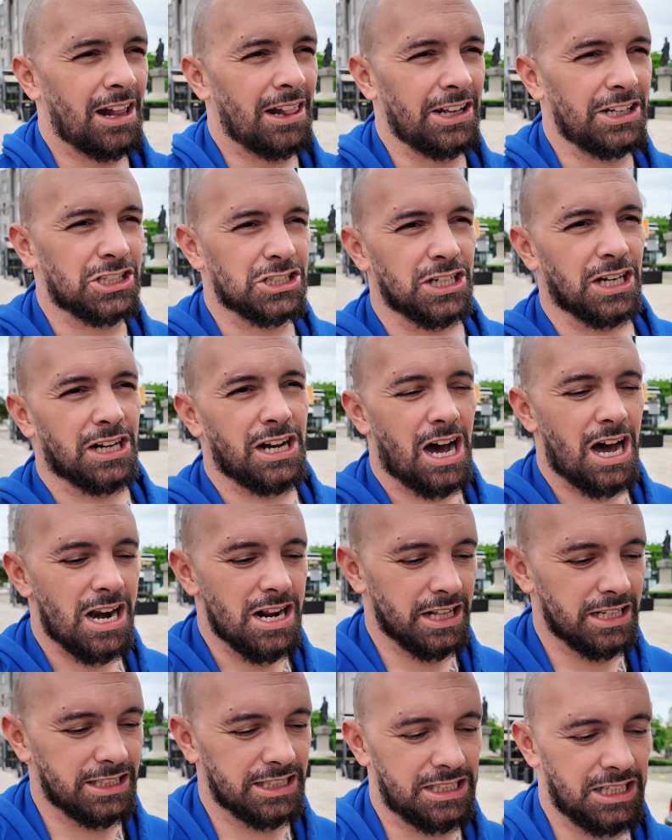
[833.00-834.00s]
lična
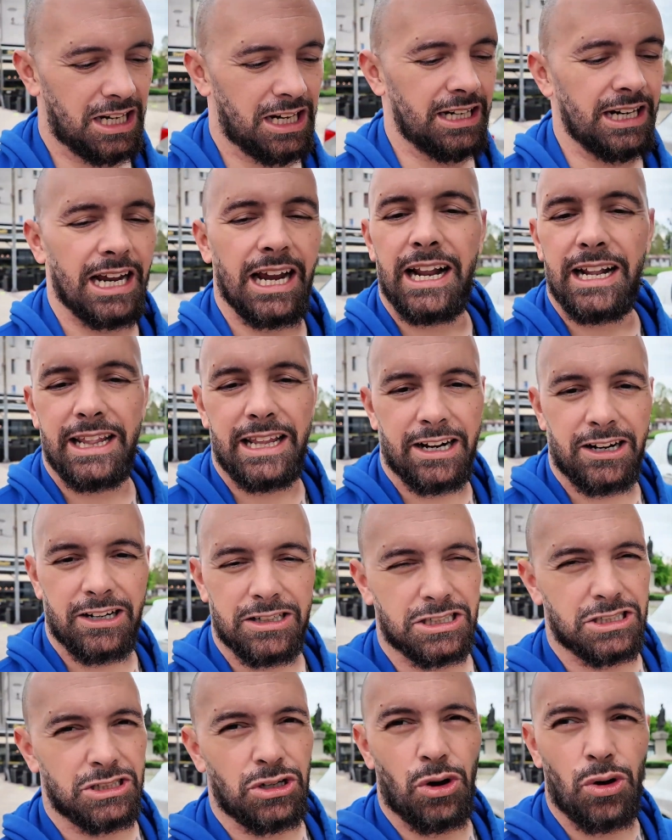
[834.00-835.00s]
kartas done, and
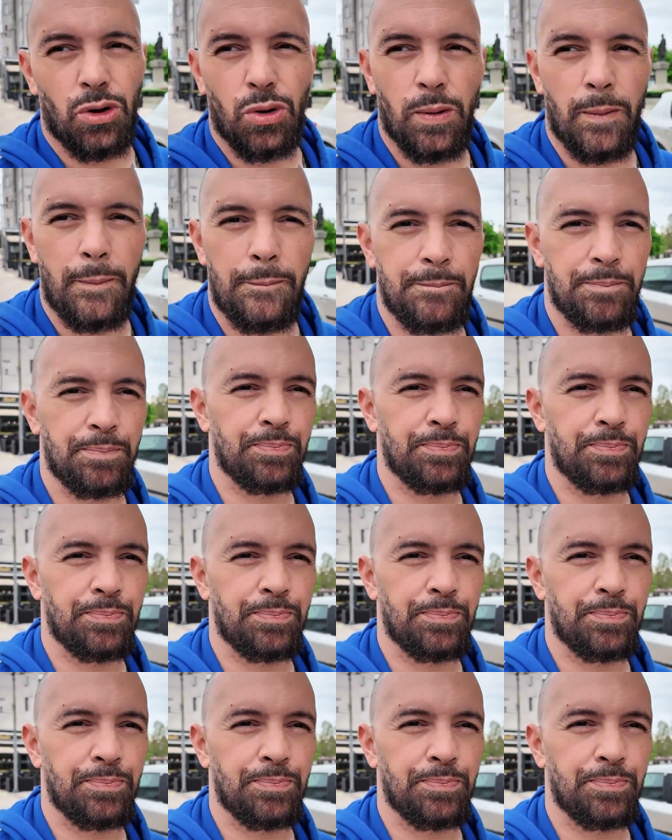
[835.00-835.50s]
there's no